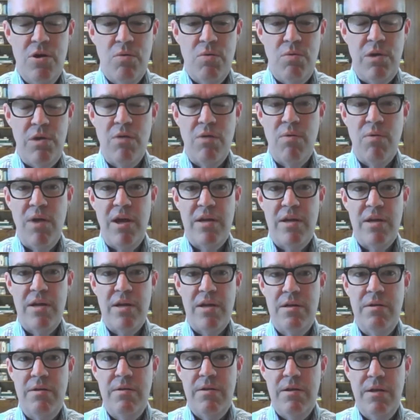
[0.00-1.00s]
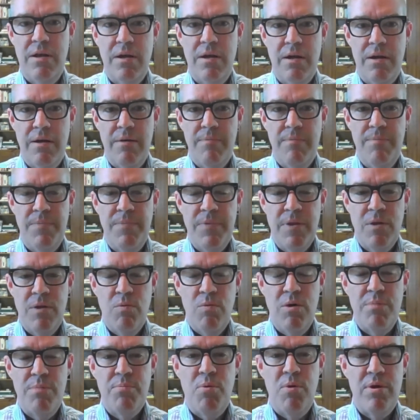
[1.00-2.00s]
we granted
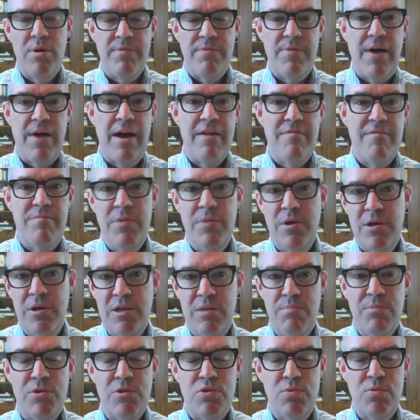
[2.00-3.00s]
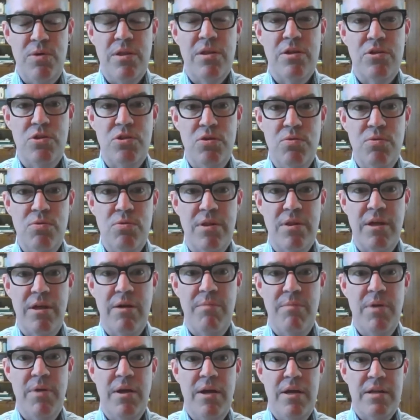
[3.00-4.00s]
$1.5 million between the two of
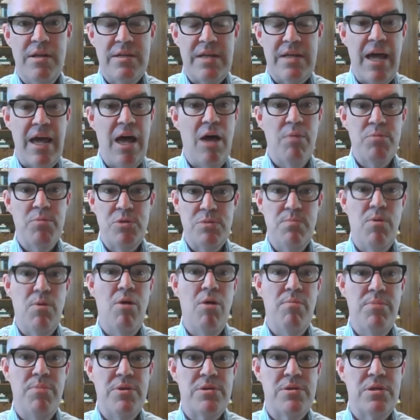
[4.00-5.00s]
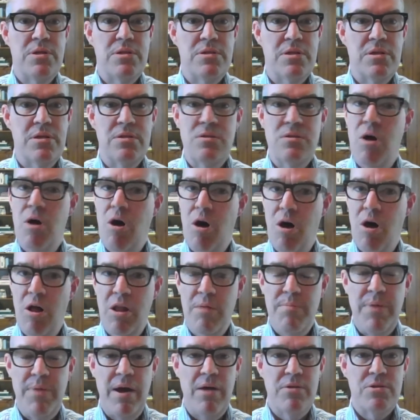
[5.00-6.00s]
them to help small businesses,
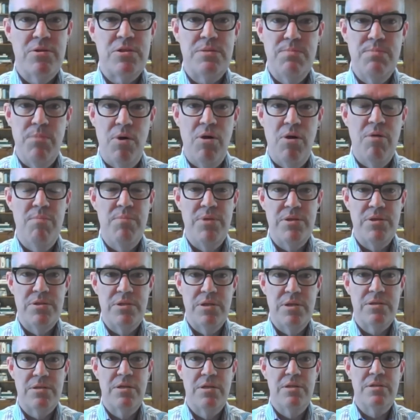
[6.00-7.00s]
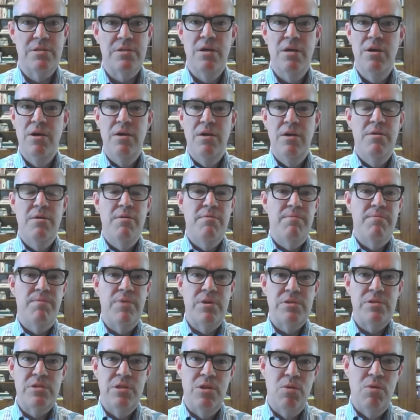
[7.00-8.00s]
all about small businesses,
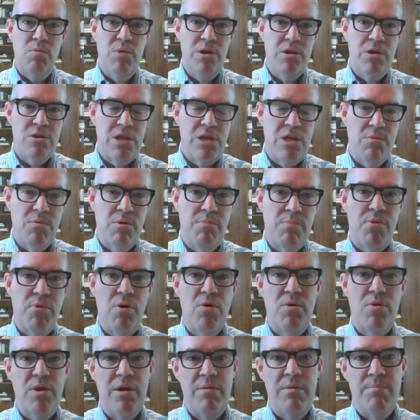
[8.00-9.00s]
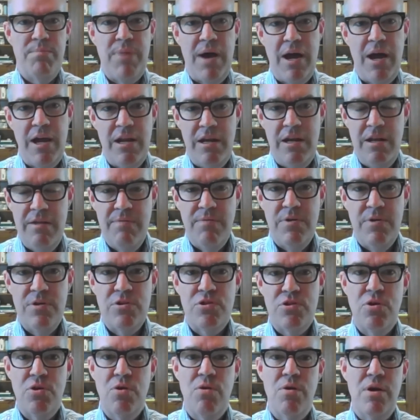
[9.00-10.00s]
fixing the windows that were broken, buying
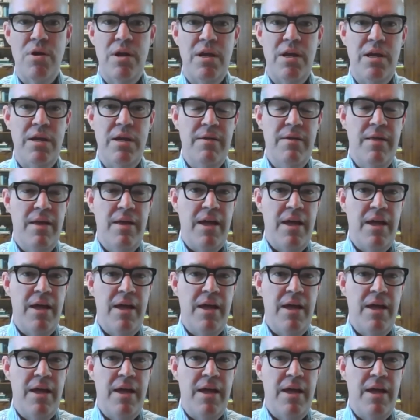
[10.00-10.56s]
inventory,